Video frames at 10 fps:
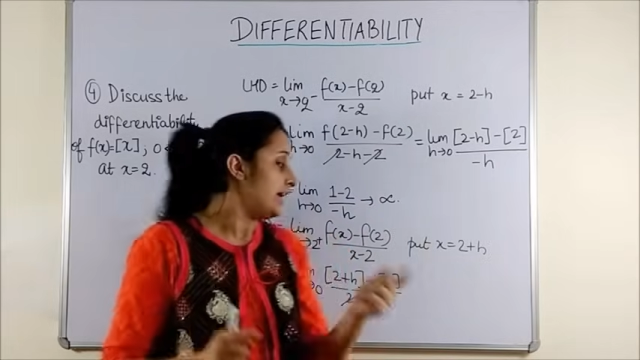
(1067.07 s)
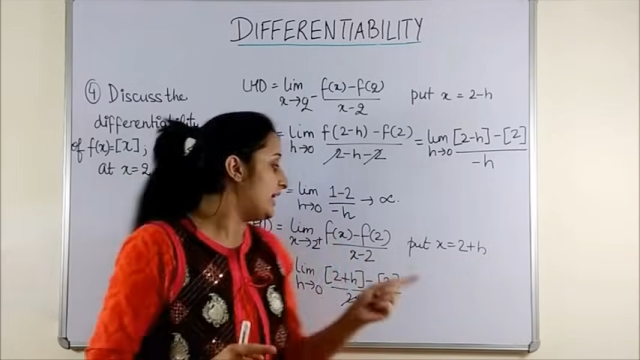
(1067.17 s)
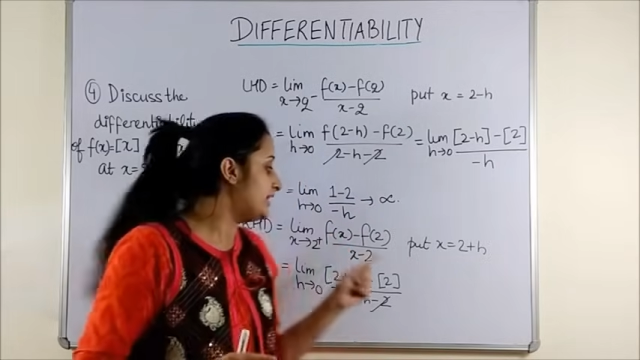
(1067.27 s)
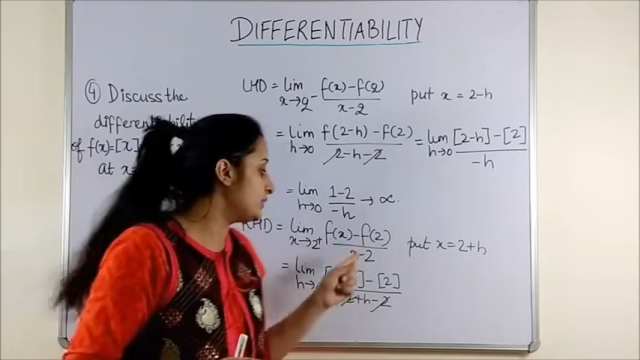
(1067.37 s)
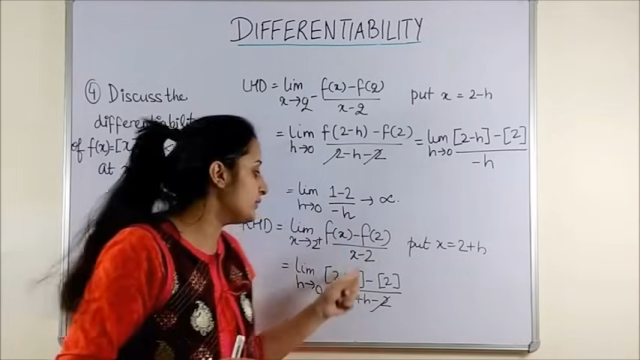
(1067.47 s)

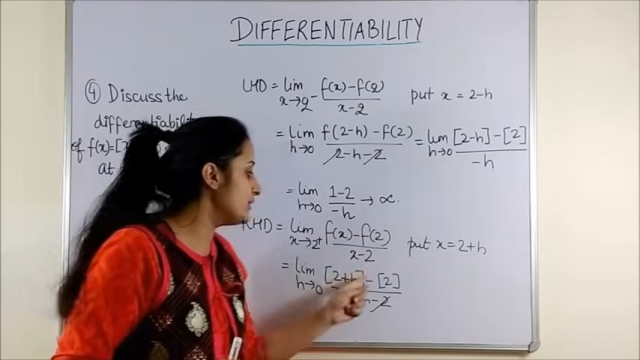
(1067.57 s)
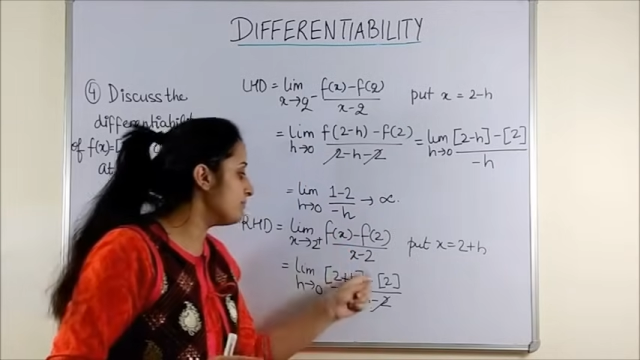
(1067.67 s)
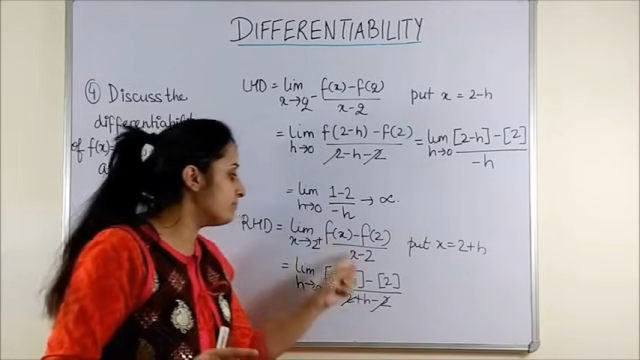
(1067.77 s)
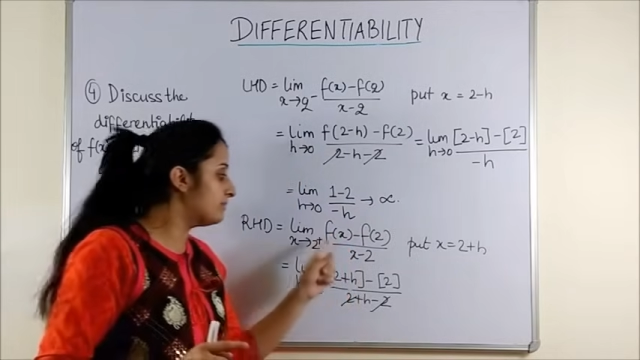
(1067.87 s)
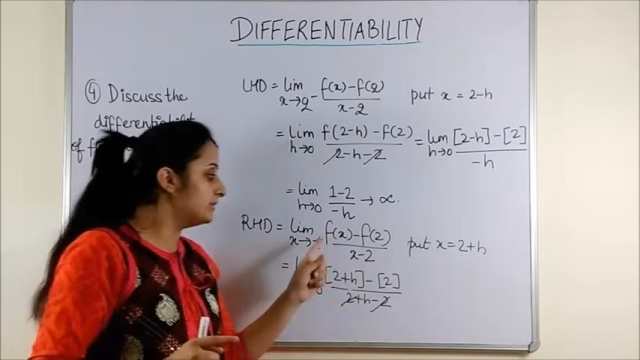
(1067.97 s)

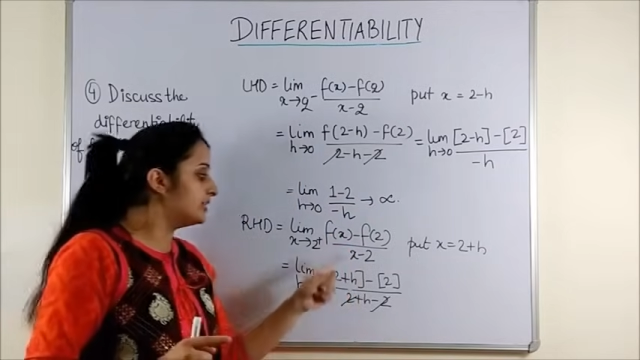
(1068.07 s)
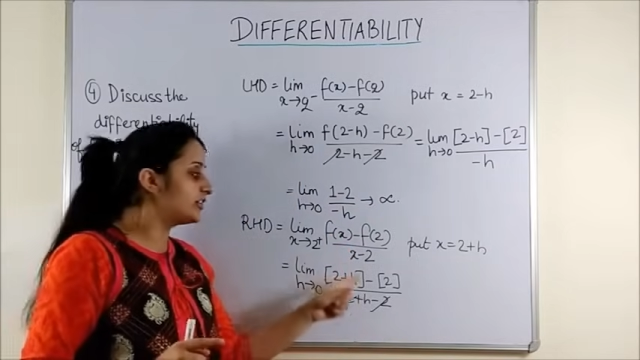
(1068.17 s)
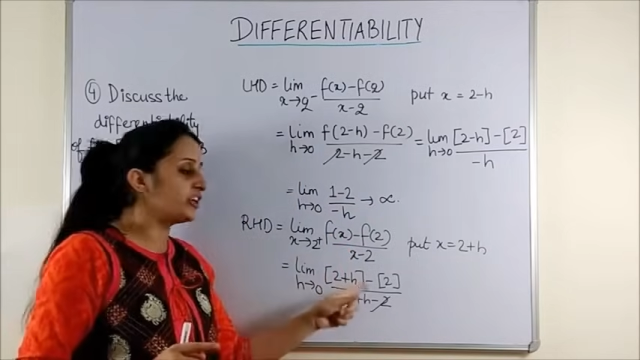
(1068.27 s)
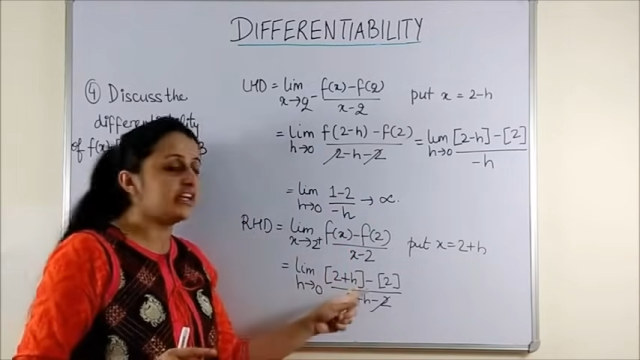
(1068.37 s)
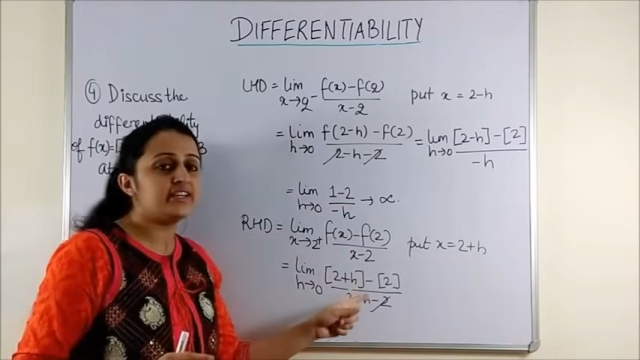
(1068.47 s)
the
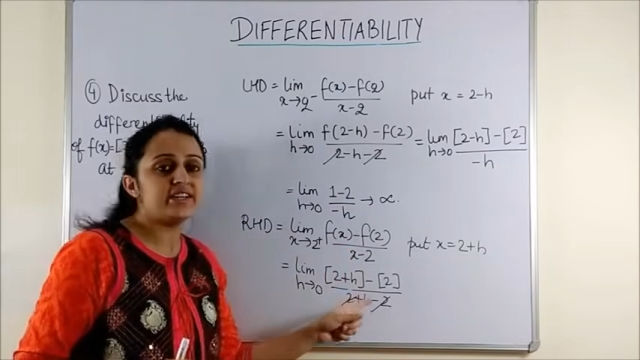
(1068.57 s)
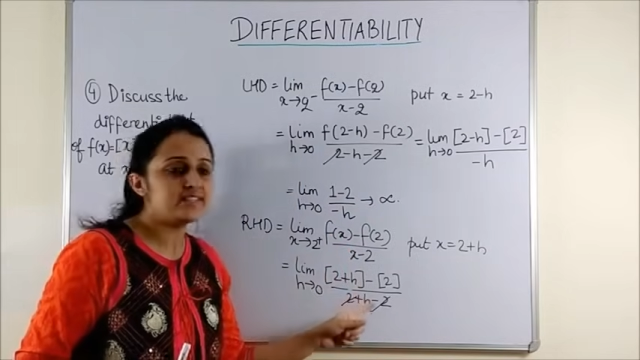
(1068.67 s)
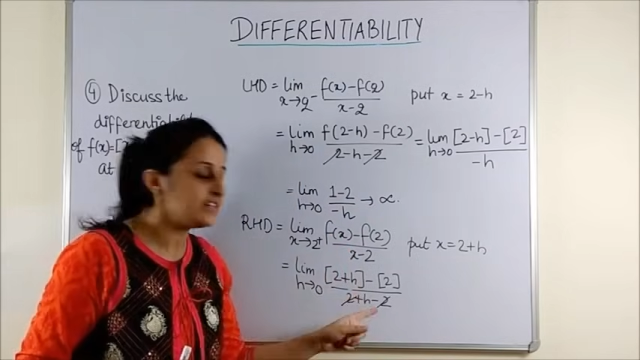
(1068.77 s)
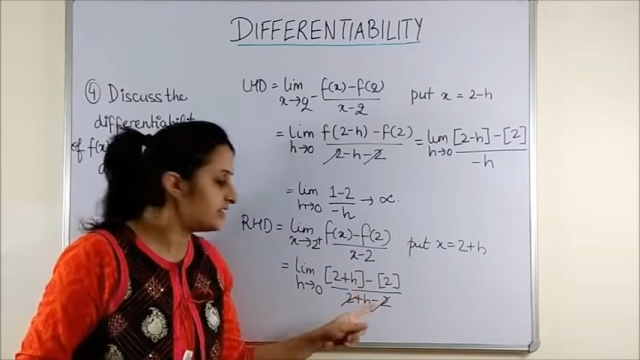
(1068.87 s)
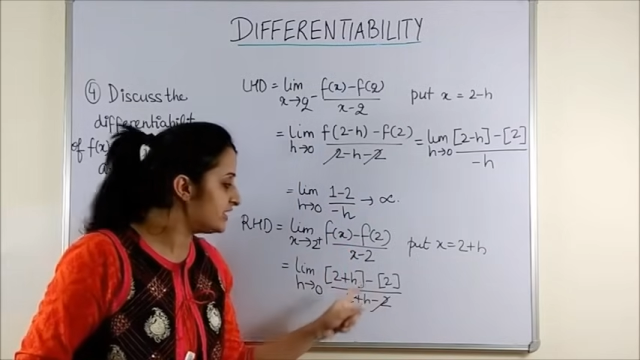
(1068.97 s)

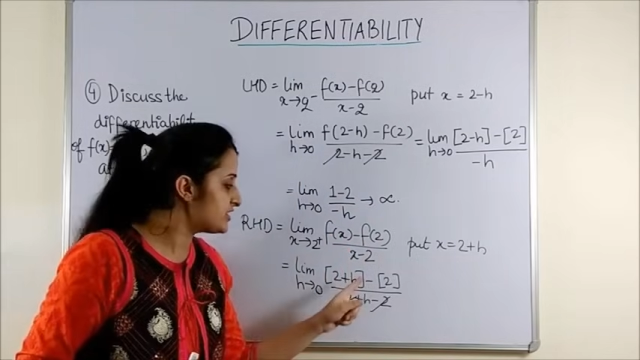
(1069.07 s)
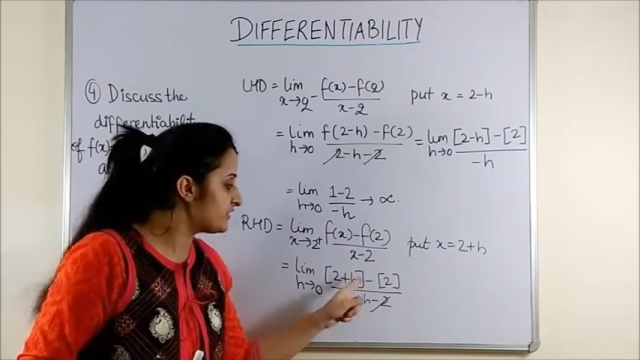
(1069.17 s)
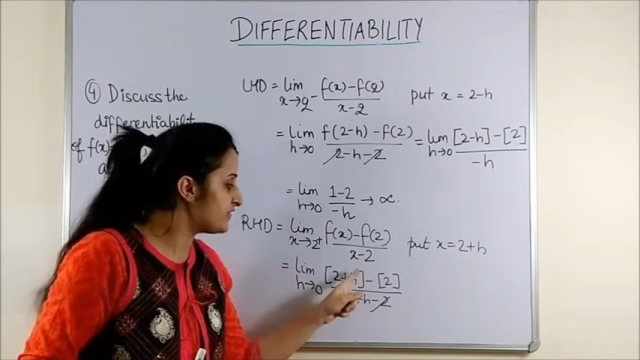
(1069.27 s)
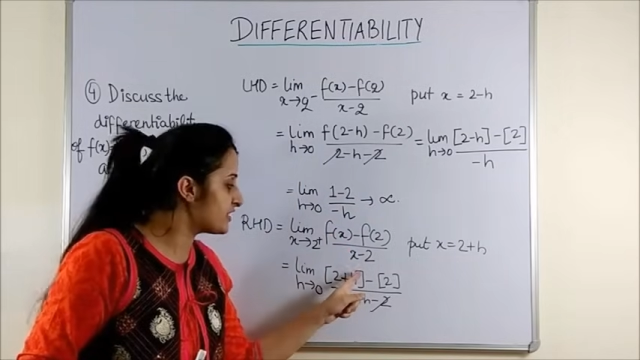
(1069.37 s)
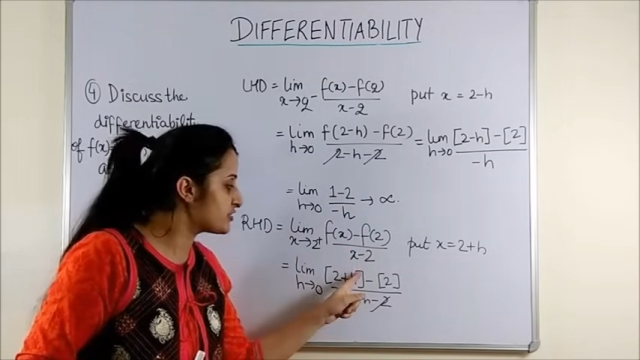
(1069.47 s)
greatest
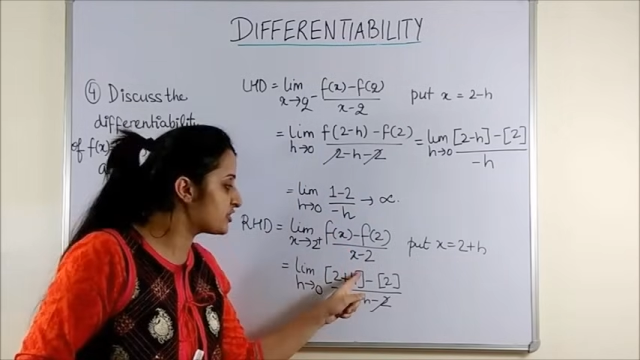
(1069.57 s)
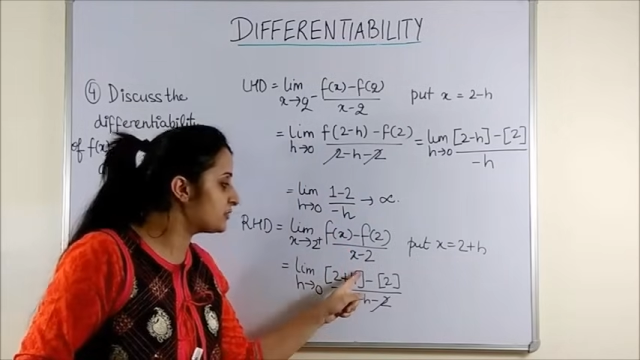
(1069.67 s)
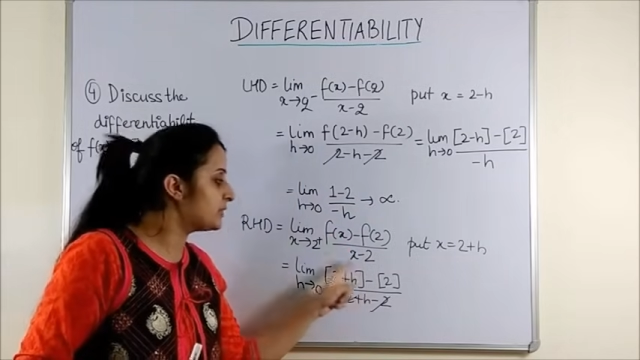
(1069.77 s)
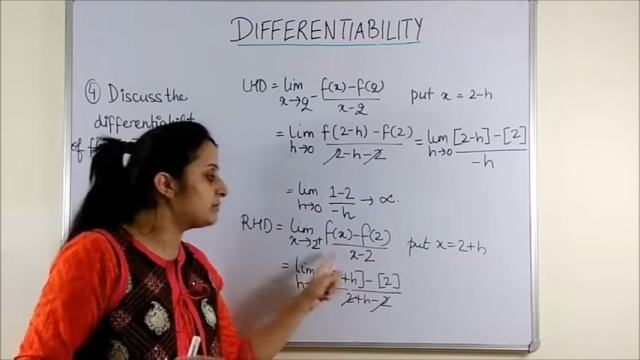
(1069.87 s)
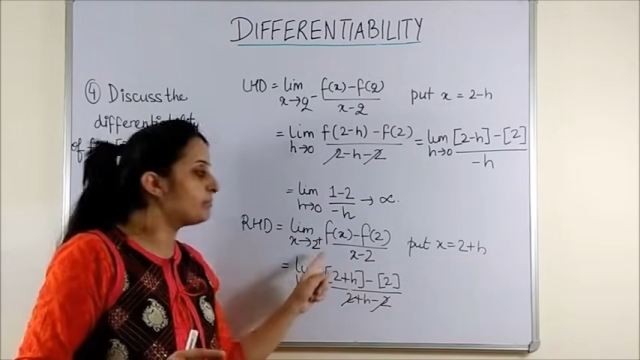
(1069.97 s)
integer
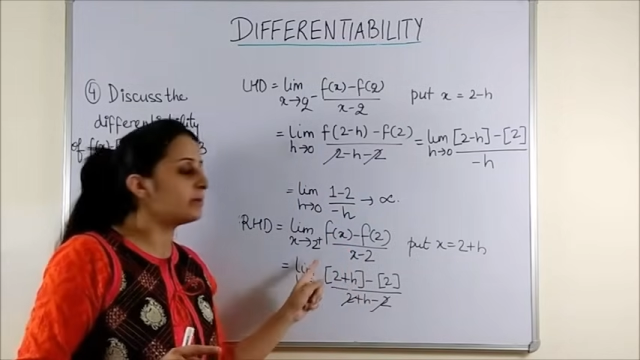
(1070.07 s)
function will